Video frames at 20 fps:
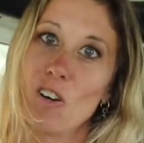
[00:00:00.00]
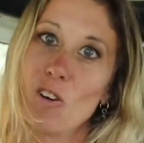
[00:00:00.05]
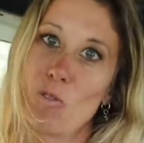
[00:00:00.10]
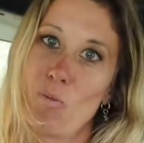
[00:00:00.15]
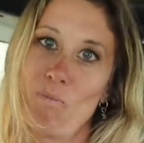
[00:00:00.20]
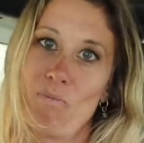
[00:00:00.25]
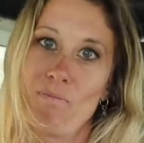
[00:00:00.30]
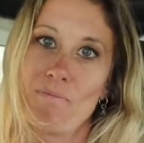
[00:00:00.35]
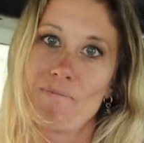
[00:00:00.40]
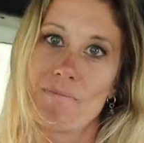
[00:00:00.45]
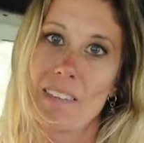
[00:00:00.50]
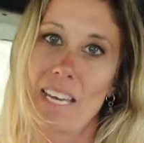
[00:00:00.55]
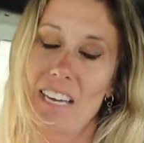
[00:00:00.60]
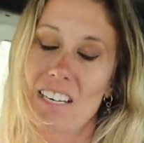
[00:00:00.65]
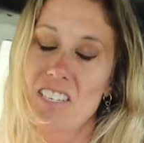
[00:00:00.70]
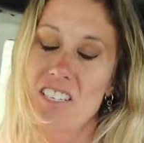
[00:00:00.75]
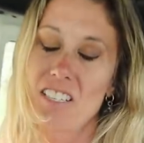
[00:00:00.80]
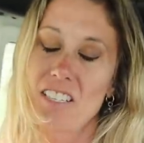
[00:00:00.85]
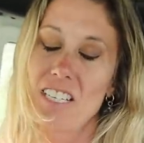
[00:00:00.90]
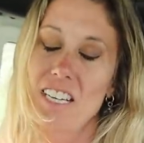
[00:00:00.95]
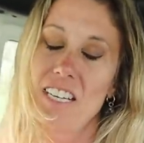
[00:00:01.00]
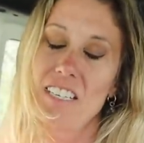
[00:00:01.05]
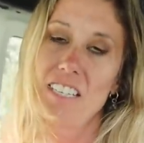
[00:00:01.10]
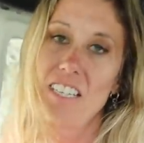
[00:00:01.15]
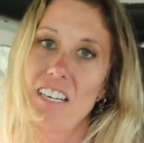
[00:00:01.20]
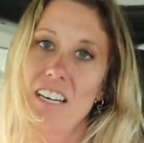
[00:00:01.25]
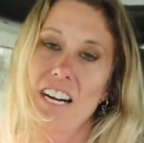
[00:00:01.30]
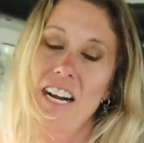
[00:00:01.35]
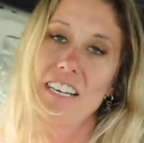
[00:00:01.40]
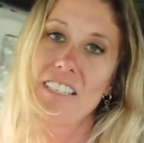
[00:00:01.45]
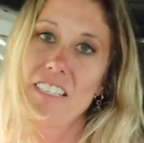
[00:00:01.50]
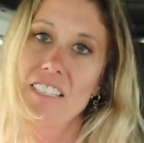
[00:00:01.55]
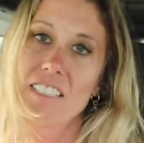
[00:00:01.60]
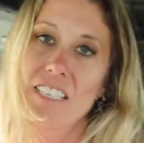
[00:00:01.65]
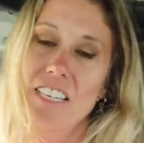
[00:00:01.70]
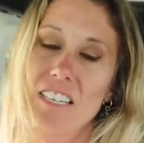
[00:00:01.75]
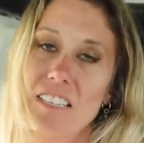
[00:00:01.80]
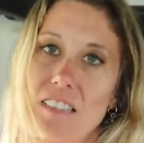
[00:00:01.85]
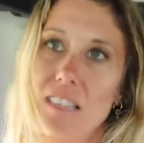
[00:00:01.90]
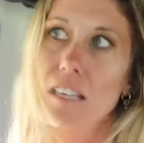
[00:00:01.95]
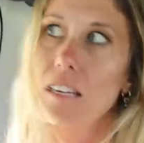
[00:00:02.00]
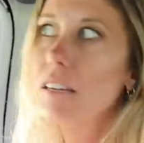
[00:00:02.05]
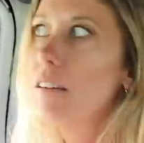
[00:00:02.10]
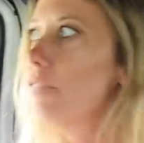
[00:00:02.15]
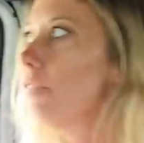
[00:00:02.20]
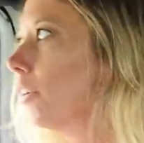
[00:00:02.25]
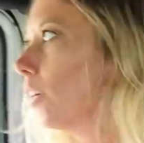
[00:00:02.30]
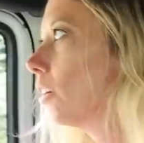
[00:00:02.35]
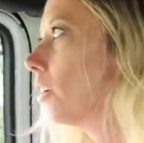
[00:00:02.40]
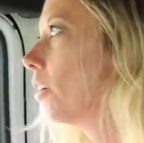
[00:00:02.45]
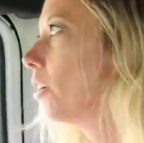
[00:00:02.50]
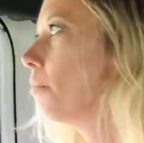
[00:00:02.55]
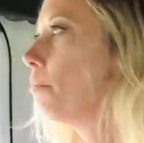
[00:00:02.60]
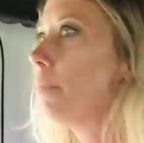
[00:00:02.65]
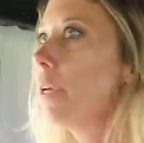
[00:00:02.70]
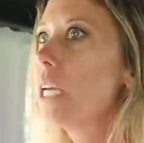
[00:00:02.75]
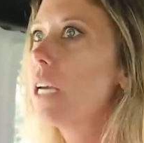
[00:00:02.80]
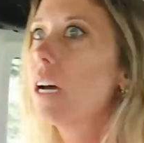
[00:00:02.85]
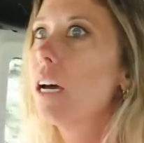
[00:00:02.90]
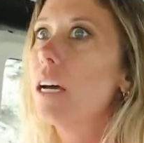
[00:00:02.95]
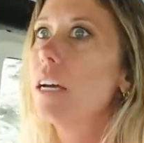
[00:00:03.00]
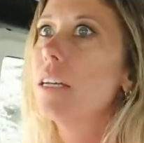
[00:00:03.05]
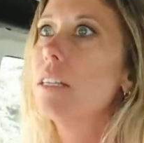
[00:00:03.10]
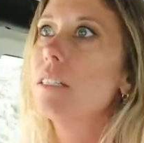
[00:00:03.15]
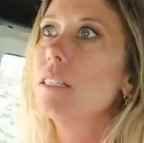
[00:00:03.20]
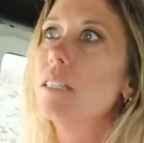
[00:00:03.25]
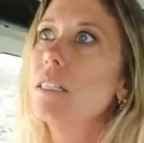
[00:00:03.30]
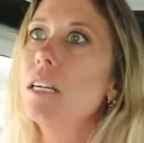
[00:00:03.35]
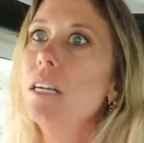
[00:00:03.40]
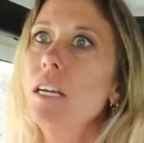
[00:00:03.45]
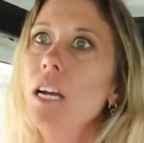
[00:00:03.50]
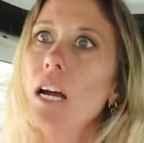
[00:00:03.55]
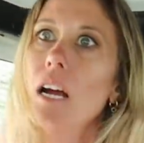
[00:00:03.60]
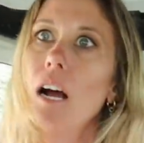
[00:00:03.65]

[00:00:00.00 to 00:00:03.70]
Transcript: No. Why? Actually, I didn't. I didn't take the fern because,